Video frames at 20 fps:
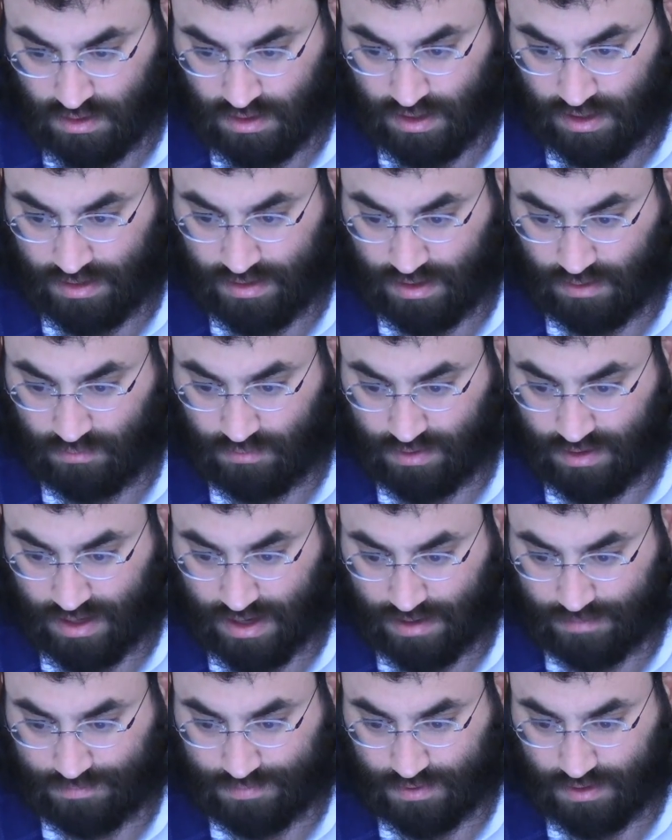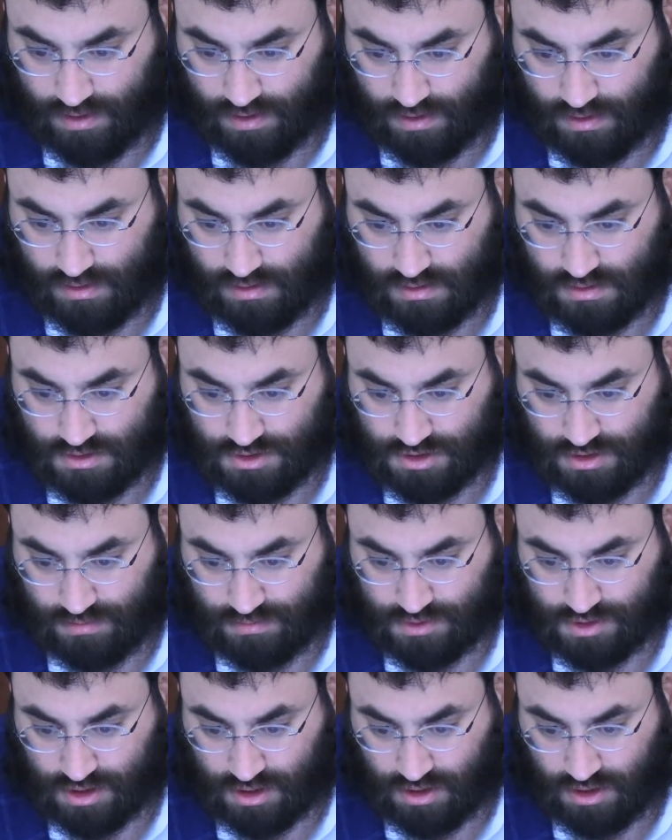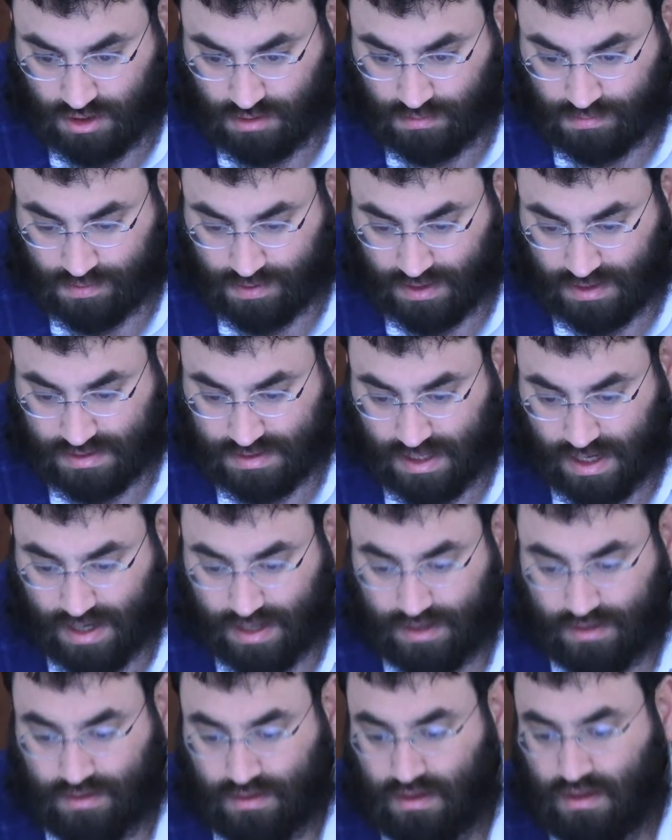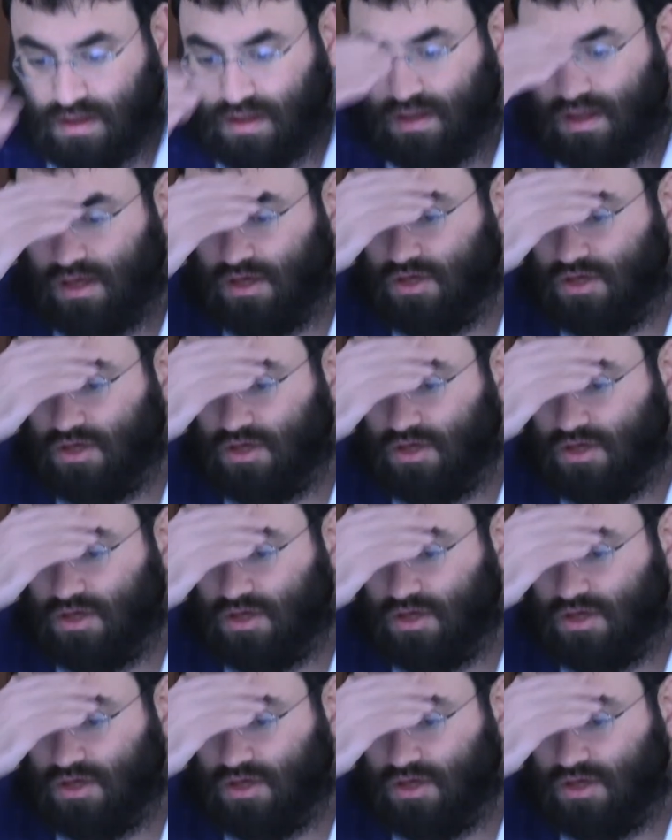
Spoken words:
then what happens? You